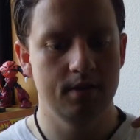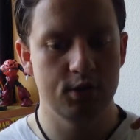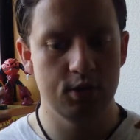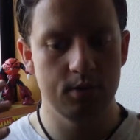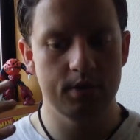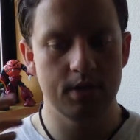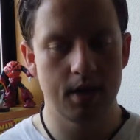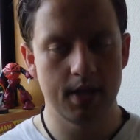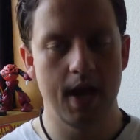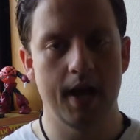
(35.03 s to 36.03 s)
shows
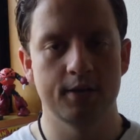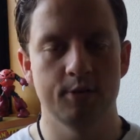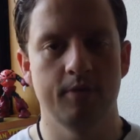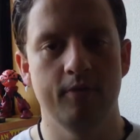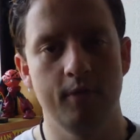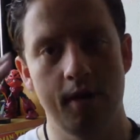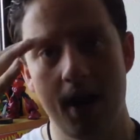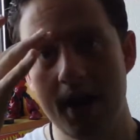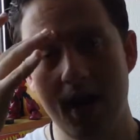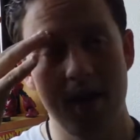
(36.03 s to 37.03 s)
starring that actor
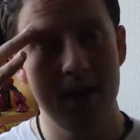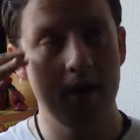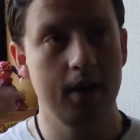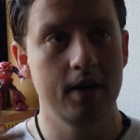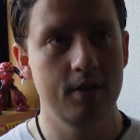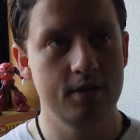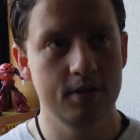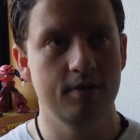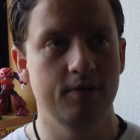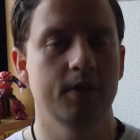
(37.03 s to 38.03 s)
before, I
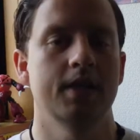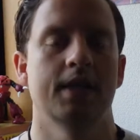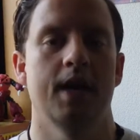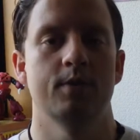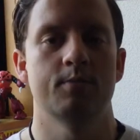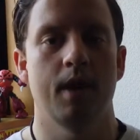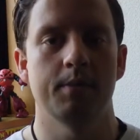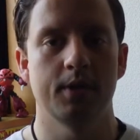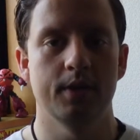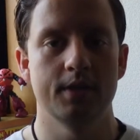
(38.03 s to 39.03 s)
understood fully that I was
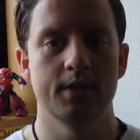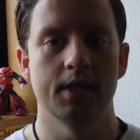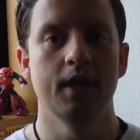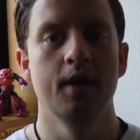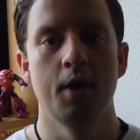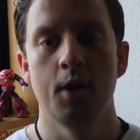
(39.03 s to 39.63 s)
probably going to get